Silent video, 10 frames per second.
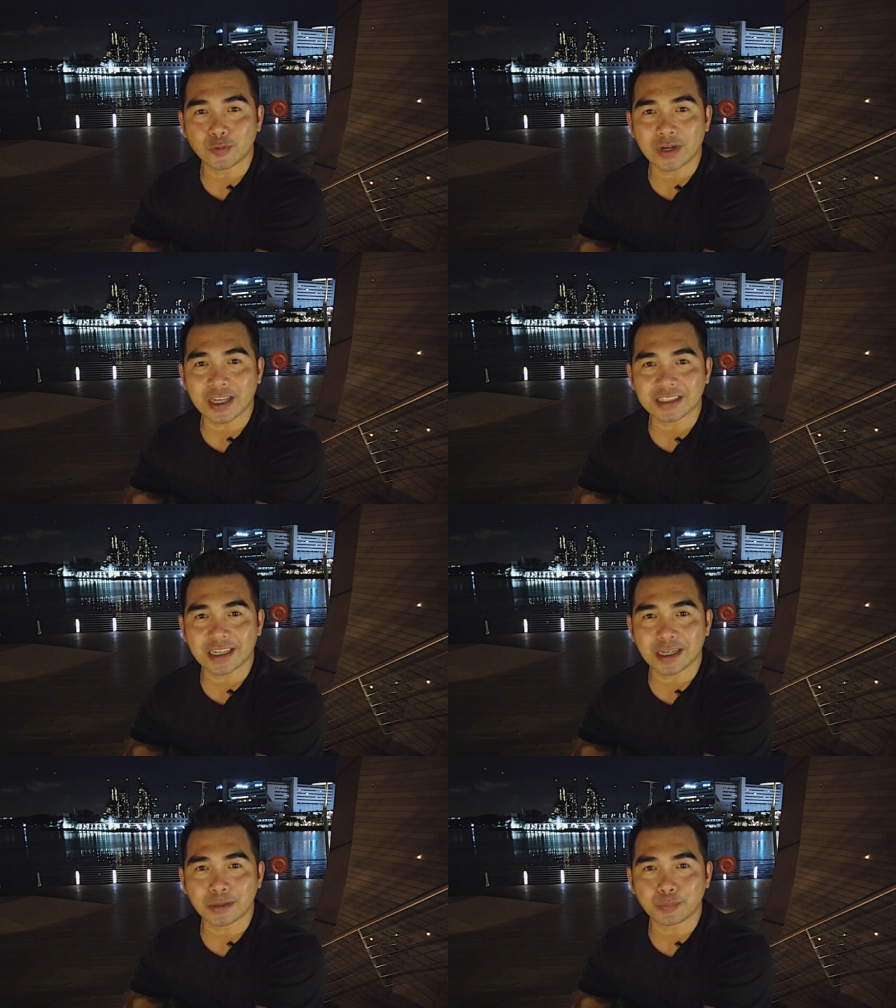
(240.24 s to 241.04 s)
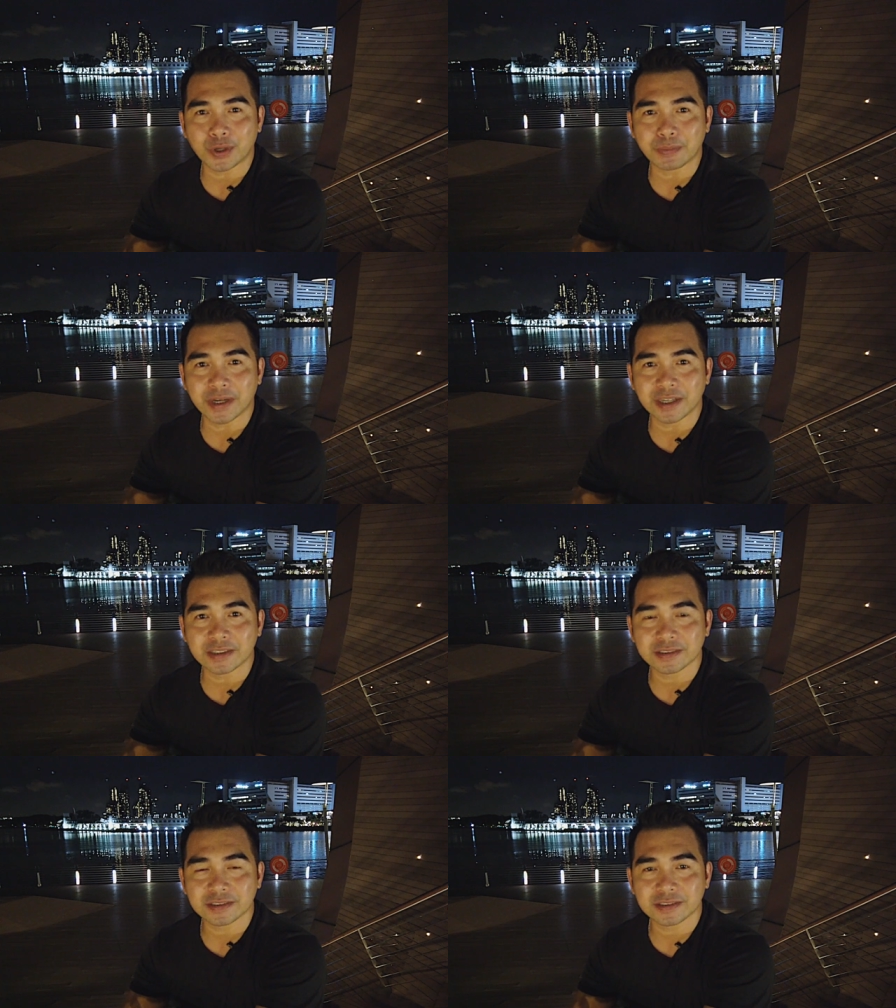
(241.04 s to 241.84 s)
ngayon, wala talagang
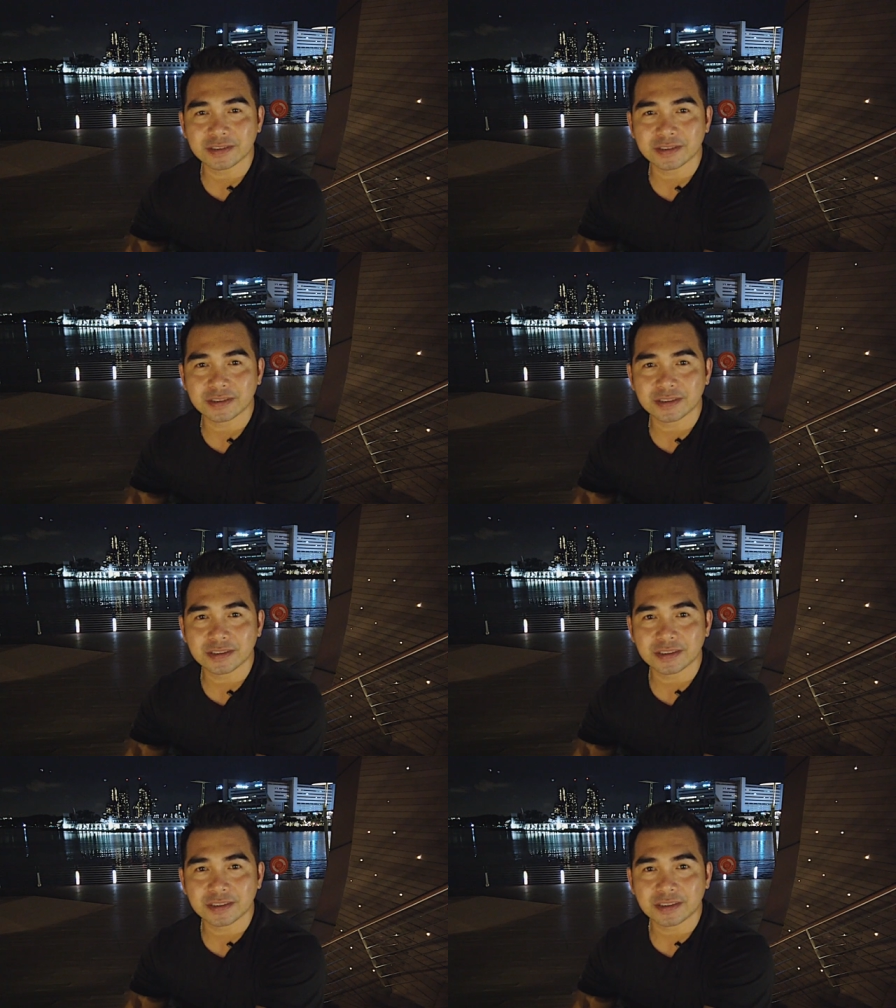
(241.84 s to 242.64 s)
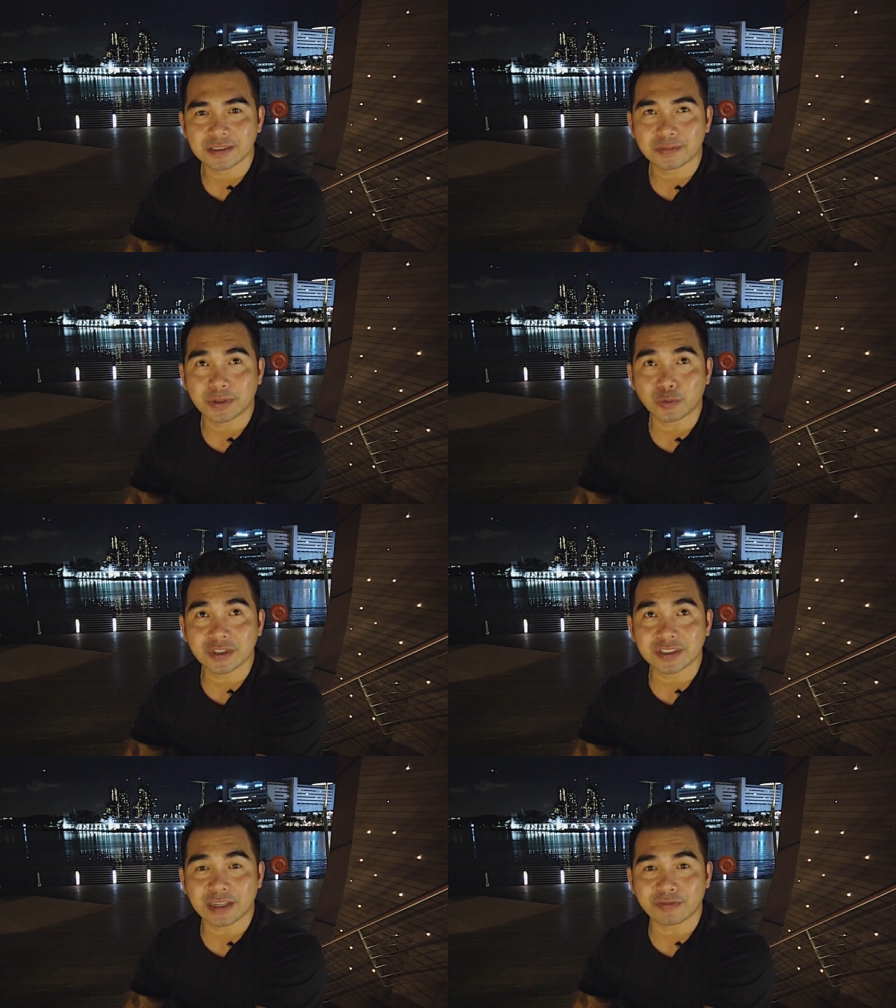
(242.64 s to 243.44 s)
permanent. But
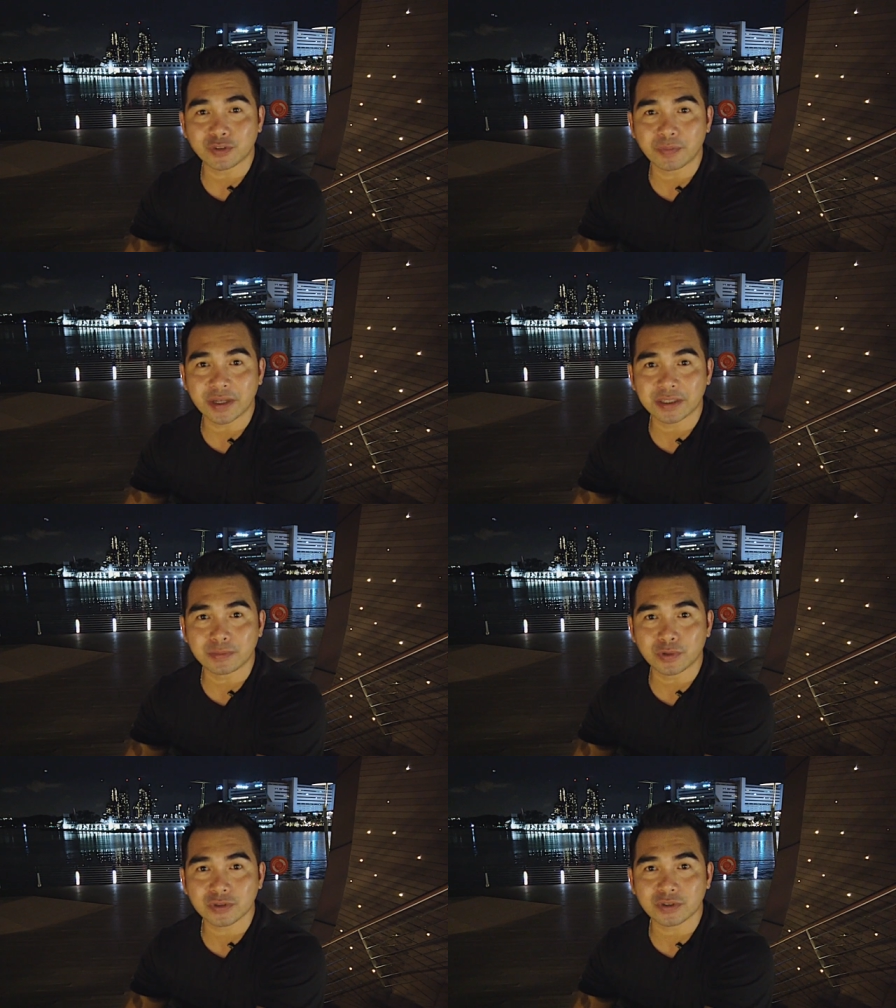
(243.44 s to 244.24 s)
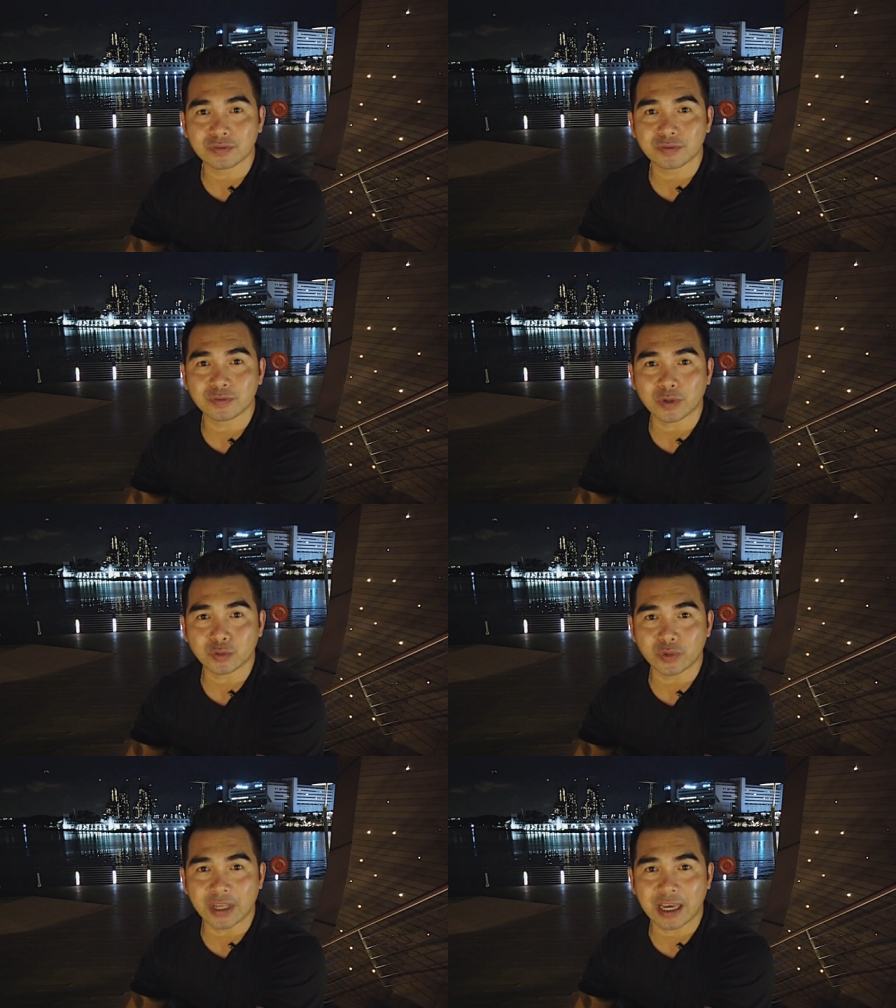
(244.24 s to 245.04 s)
we just have to make the most of
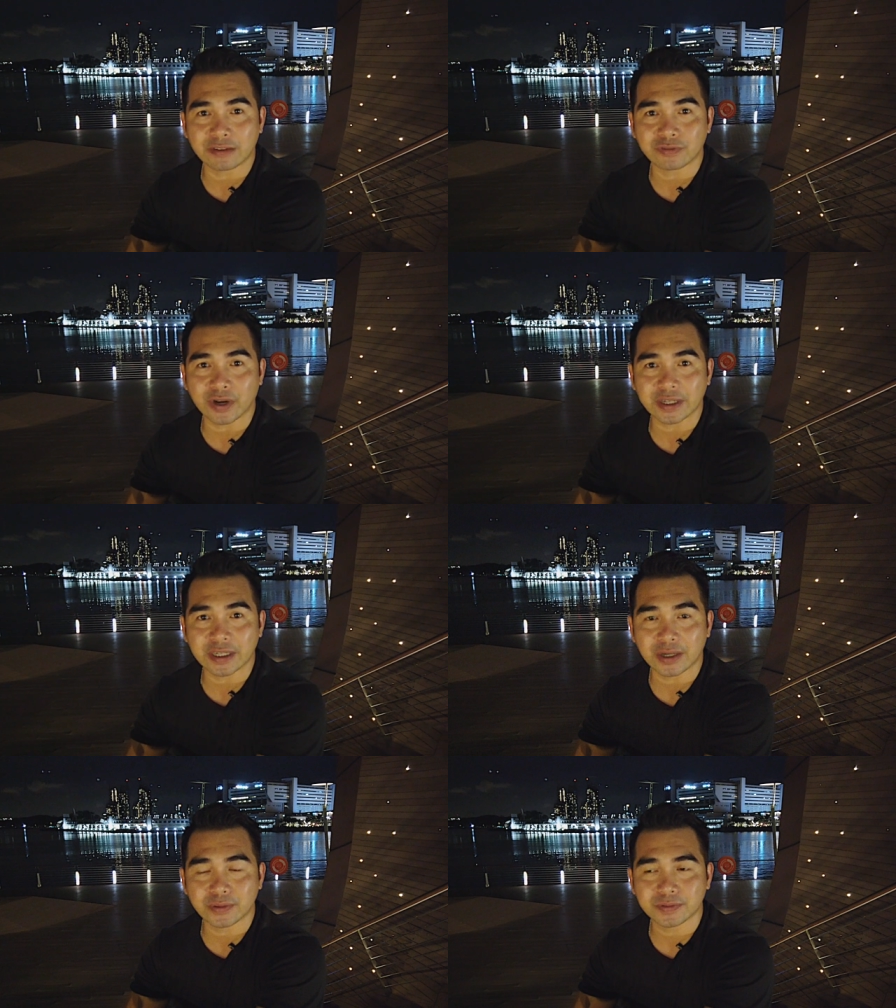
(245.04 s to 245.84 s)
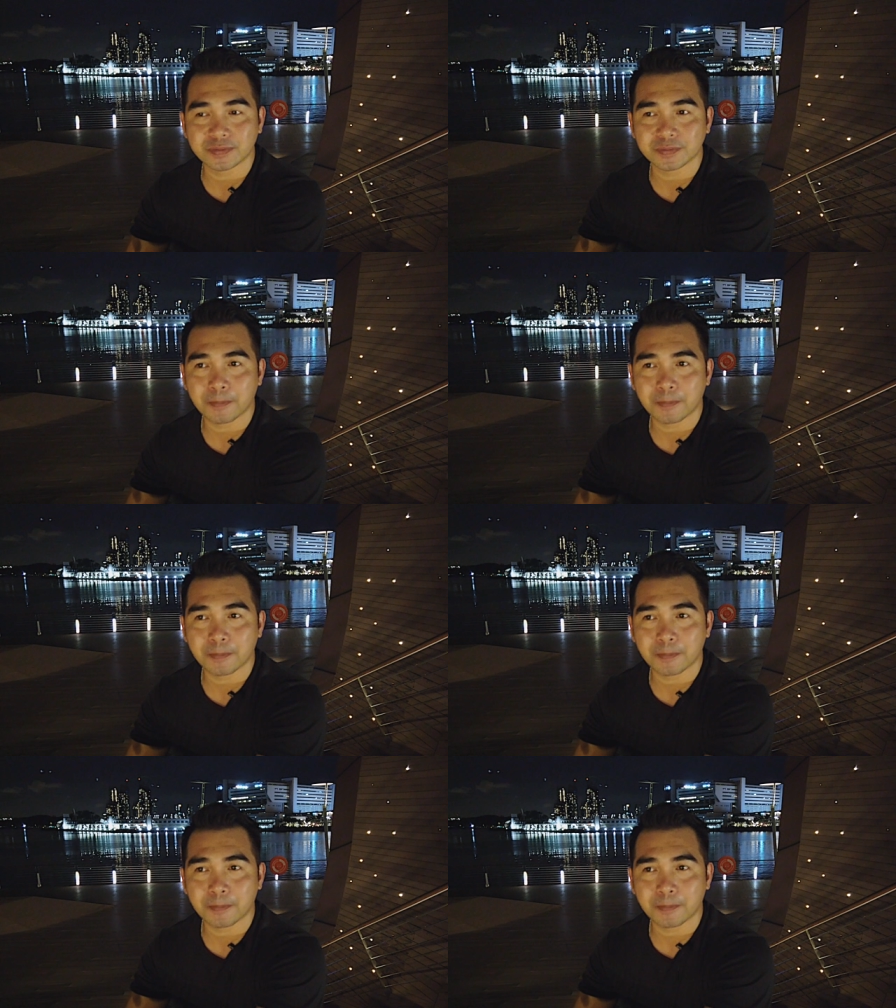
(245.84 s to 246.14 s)
what we have right now.